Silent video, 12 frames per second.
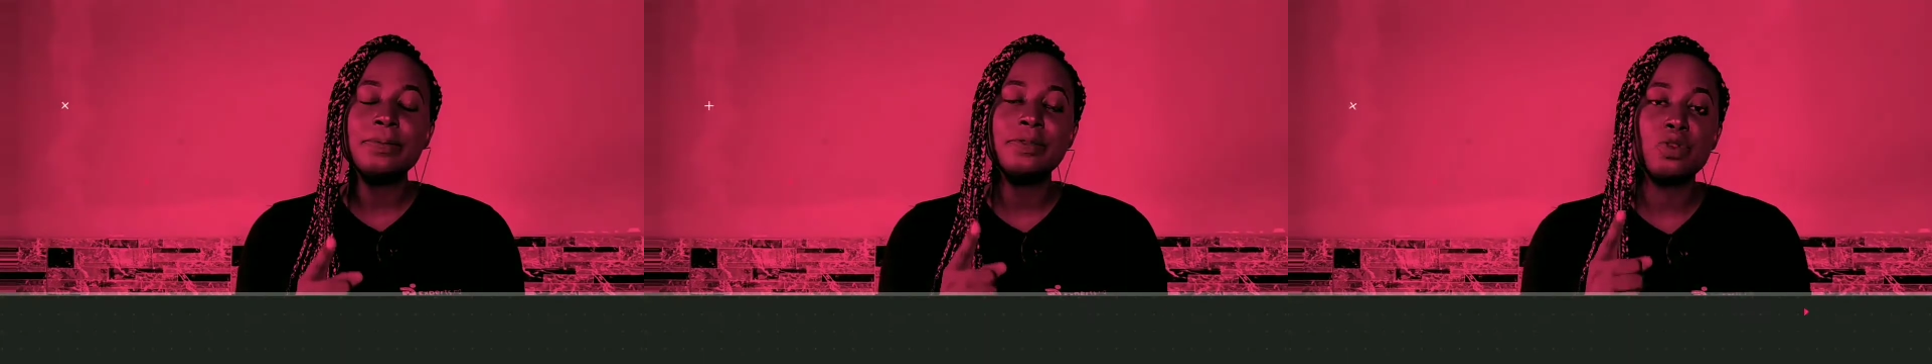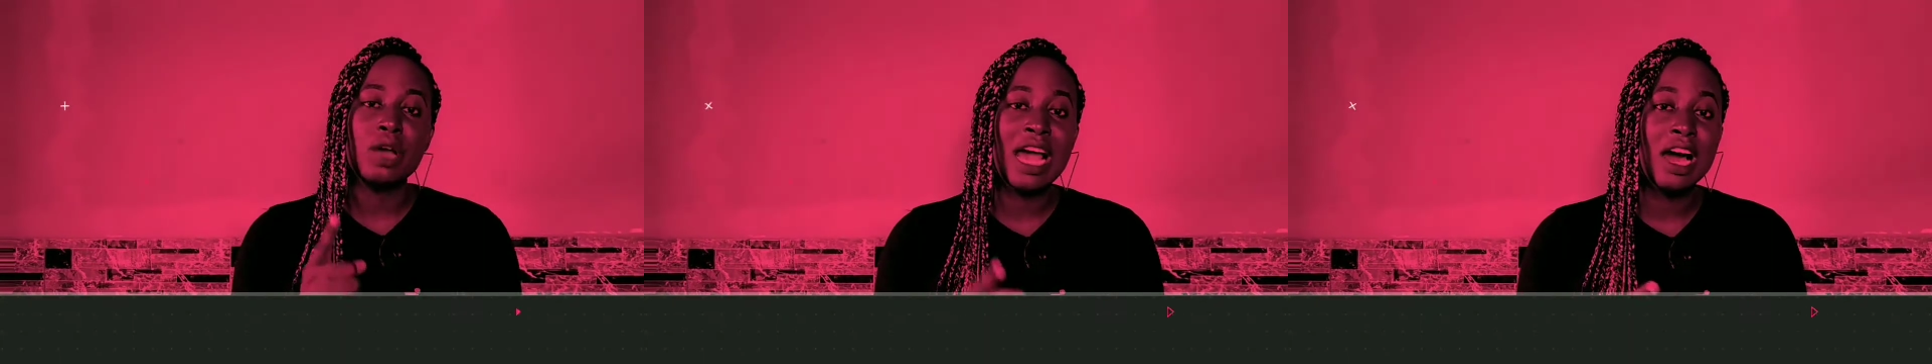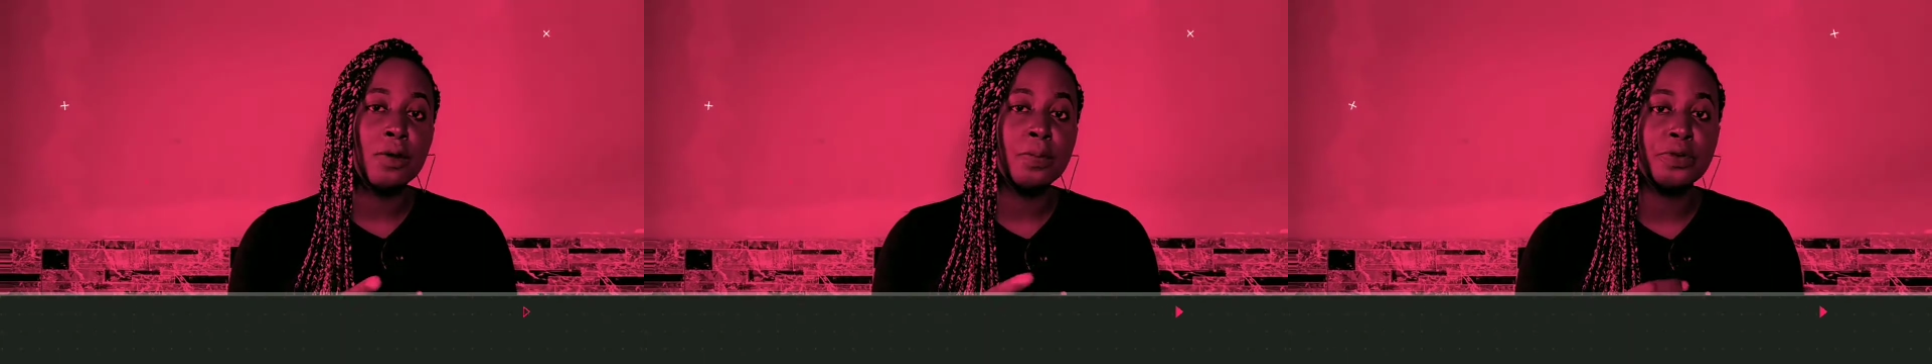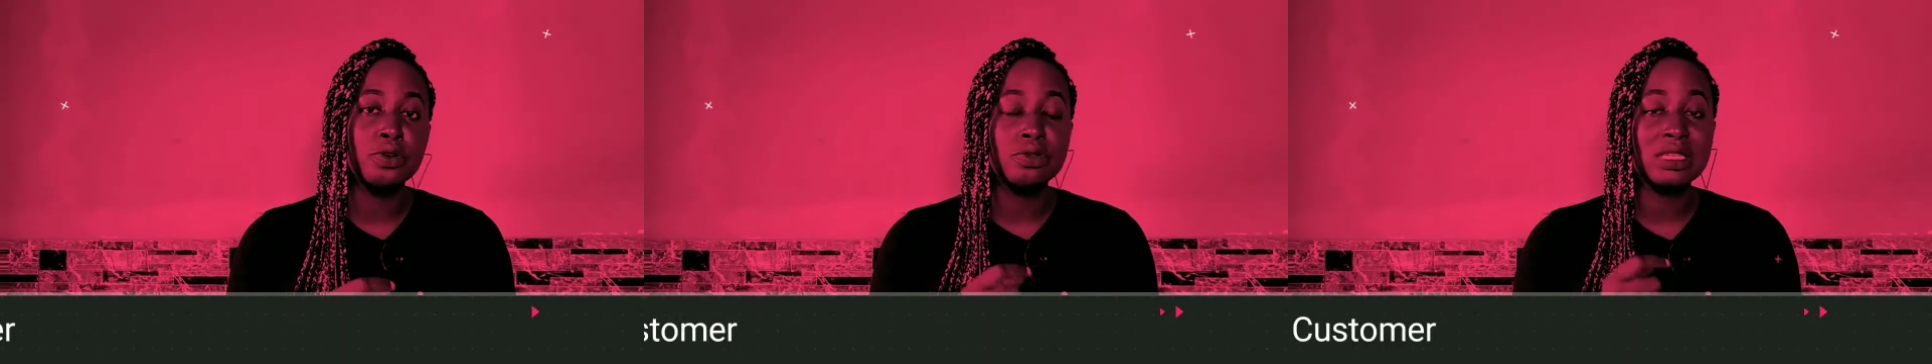tip to
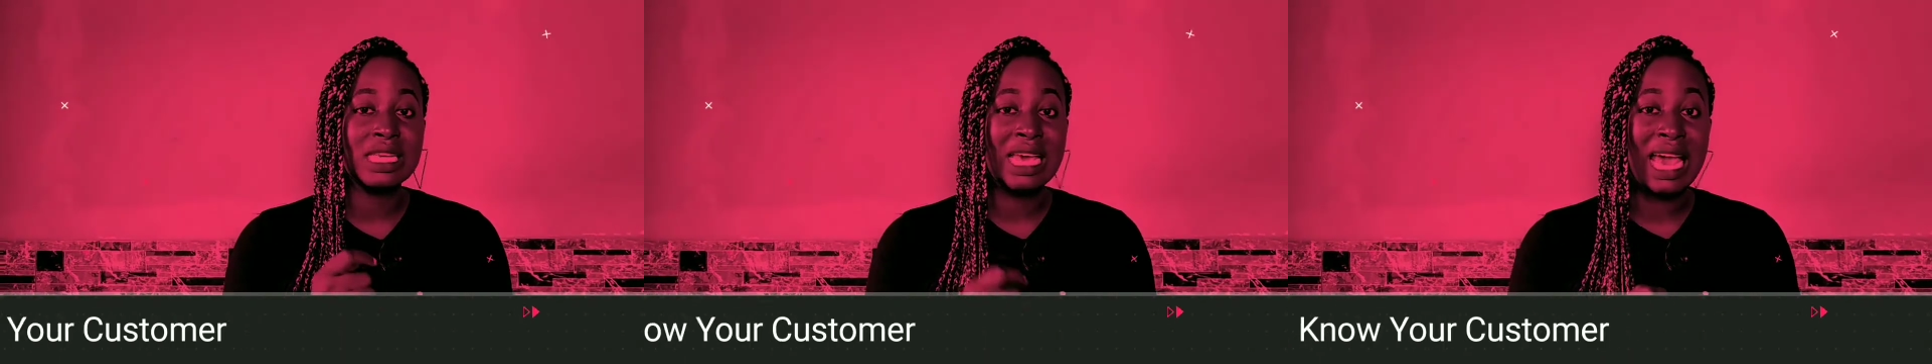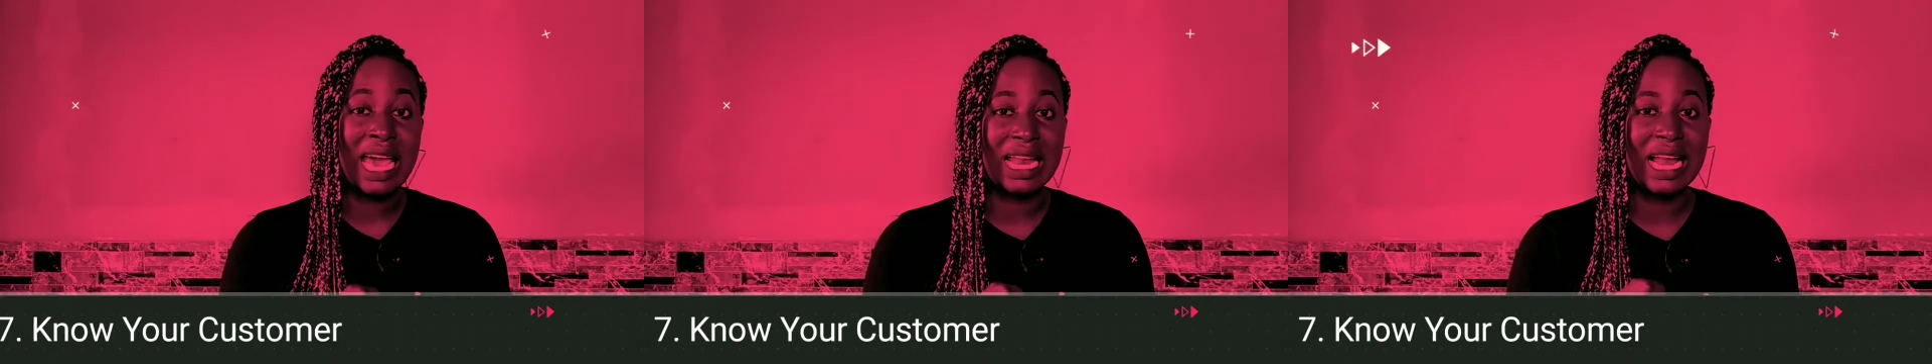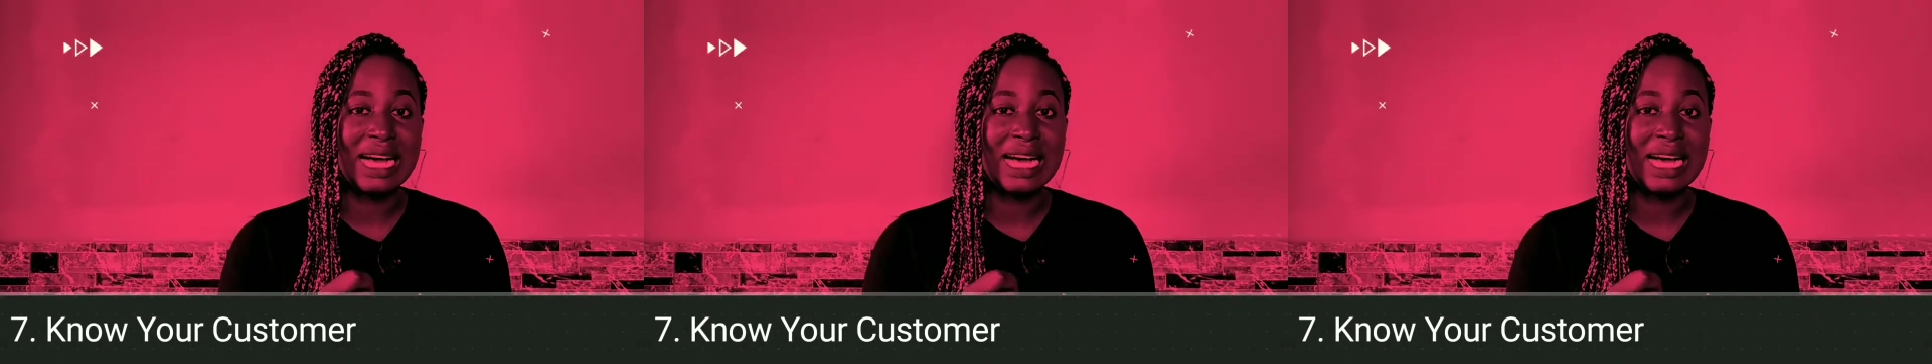help you scale